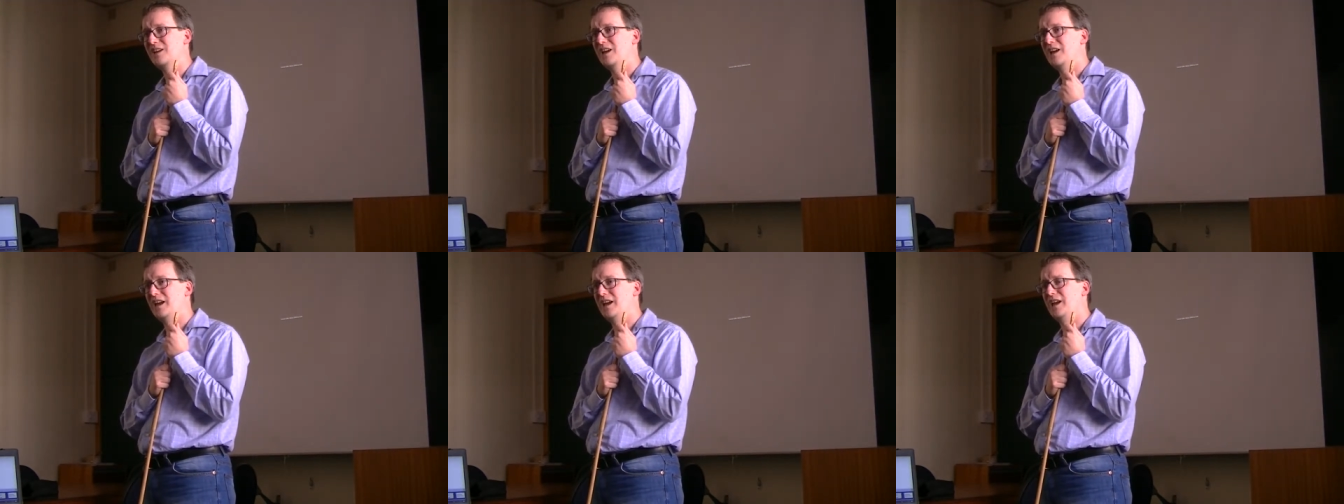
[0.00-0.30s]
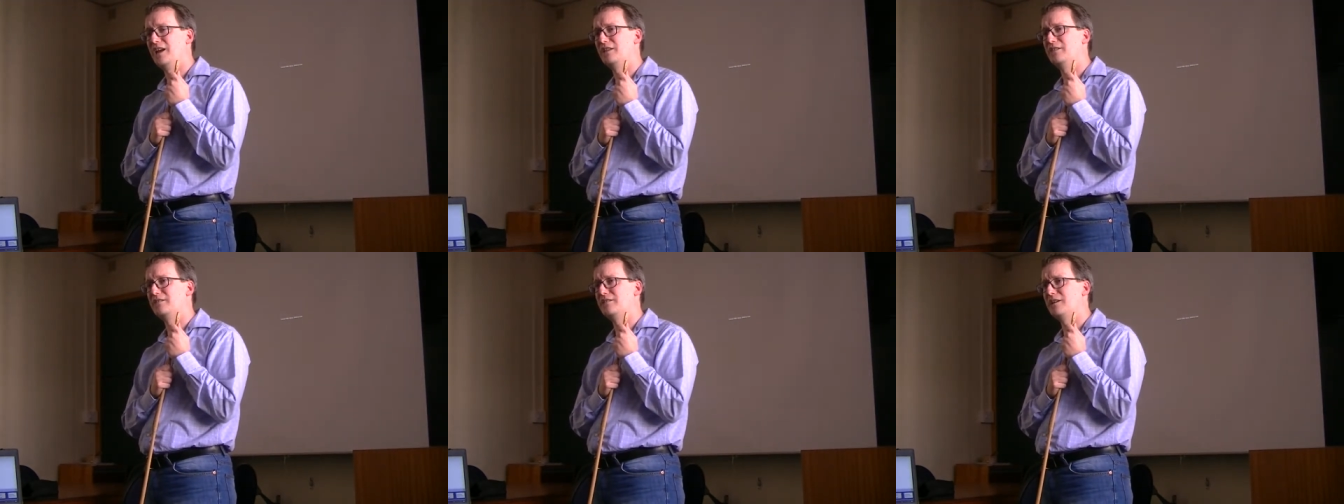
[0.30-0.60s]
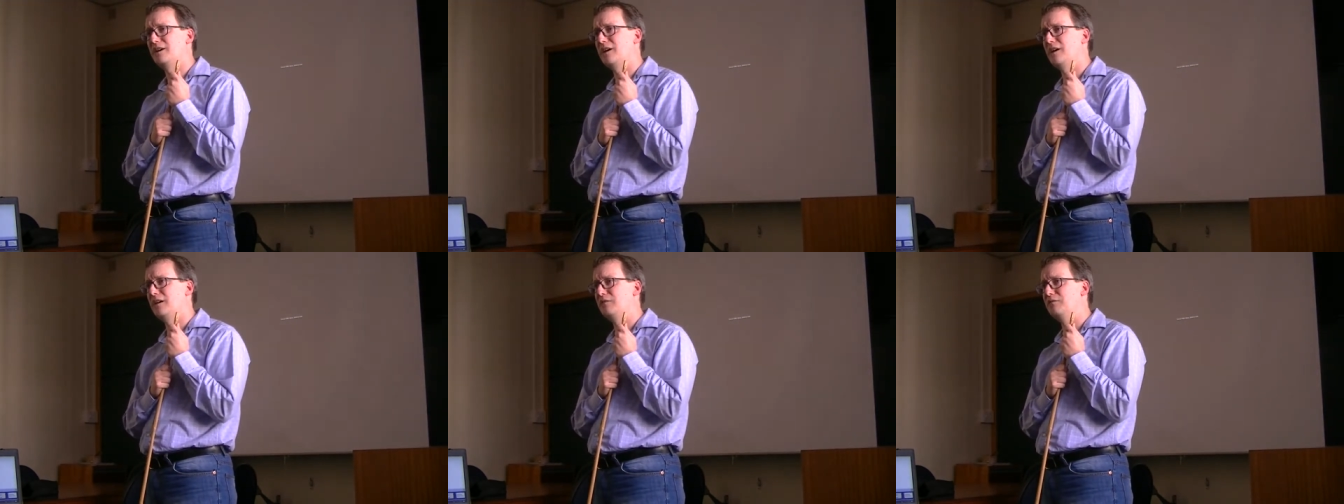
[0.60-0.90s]

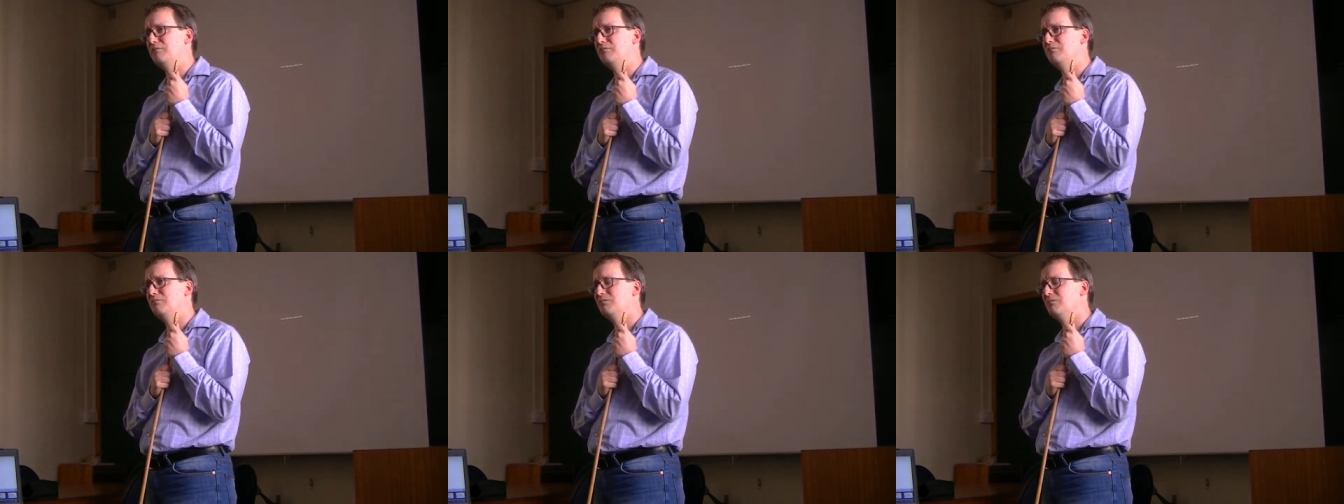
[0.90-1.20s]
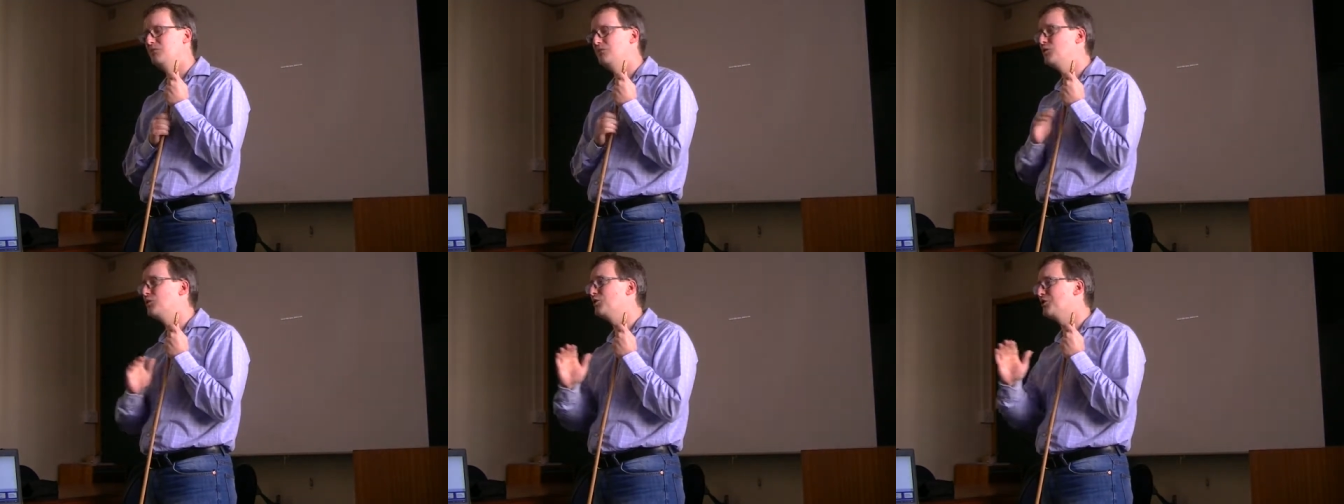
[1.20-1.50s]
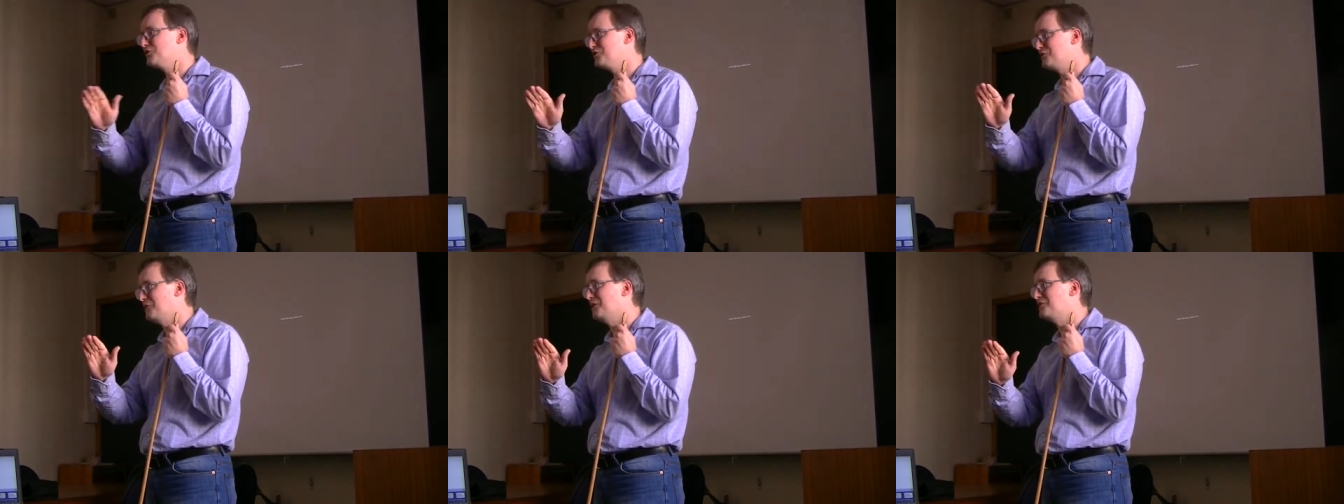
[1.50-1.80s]
And you
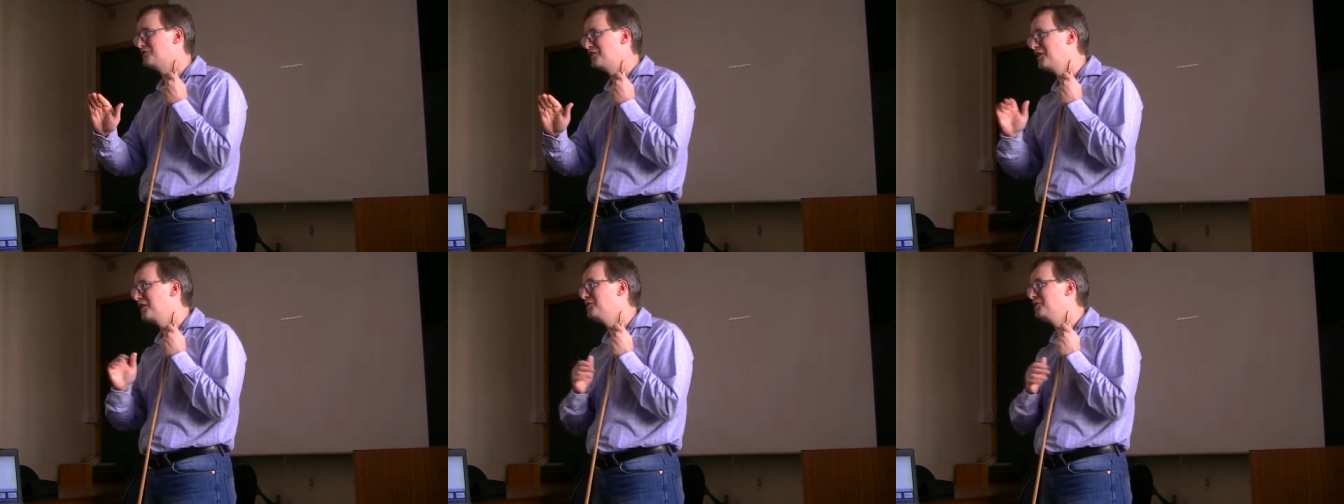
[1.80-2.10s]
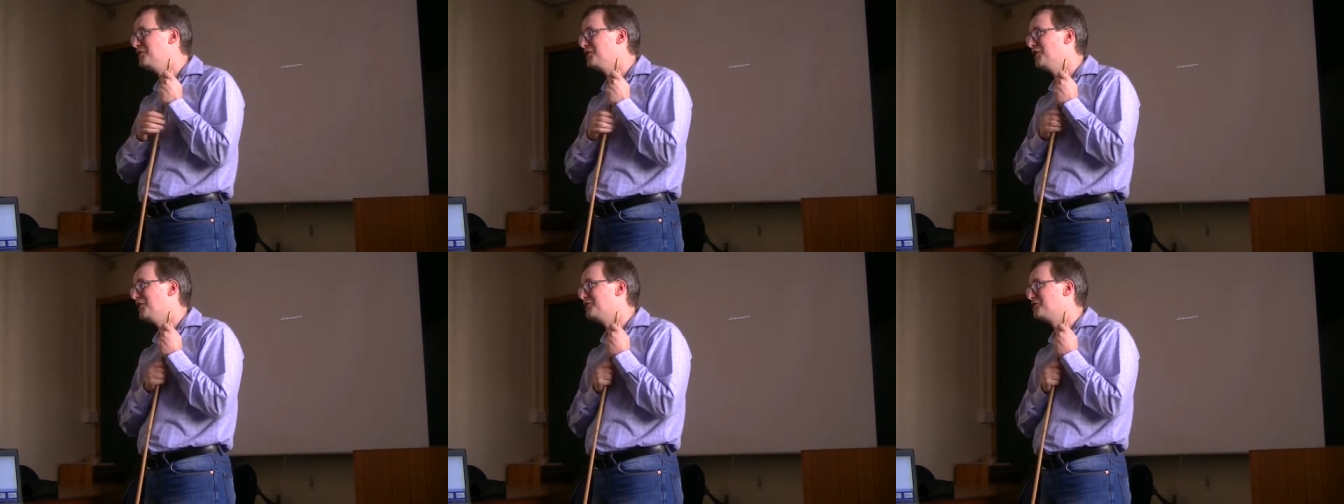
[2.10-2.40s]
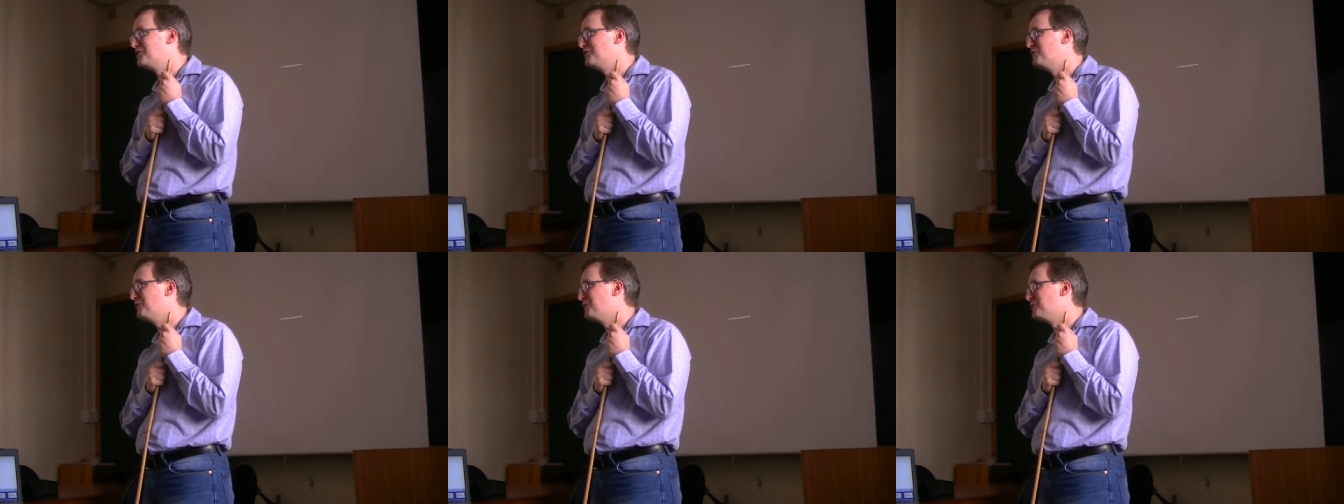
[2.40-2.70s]
can trust the
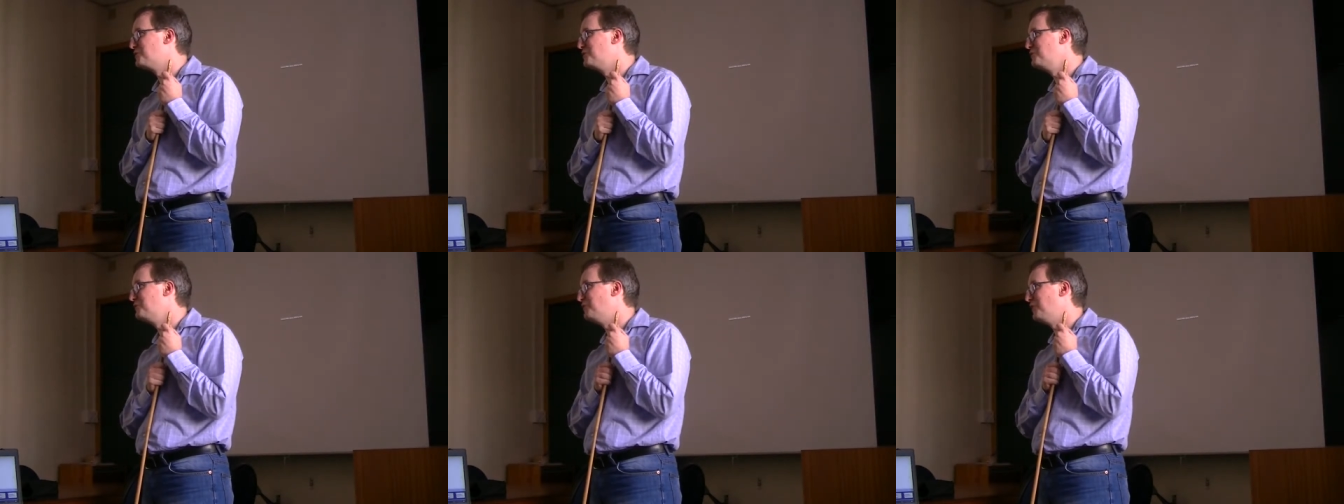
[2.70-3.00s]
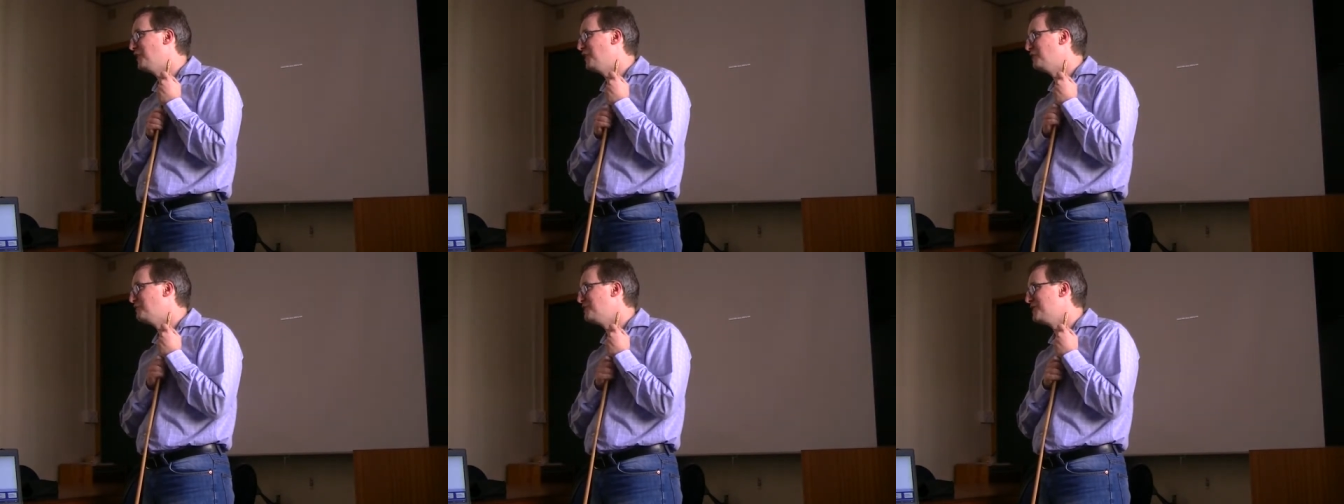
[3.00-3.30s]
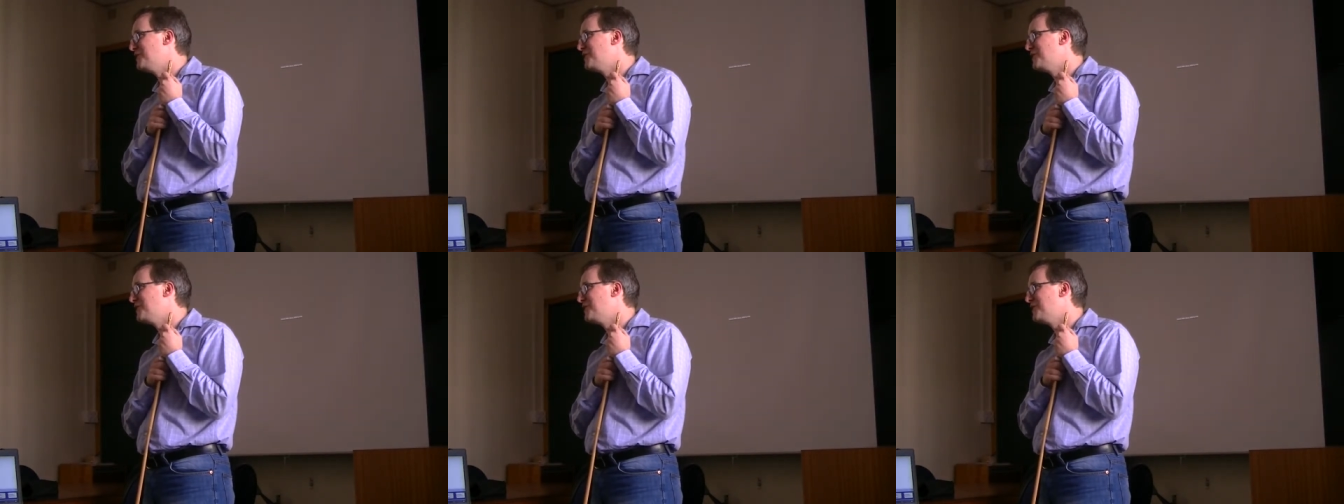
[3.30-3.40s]
immunology folks who follow me.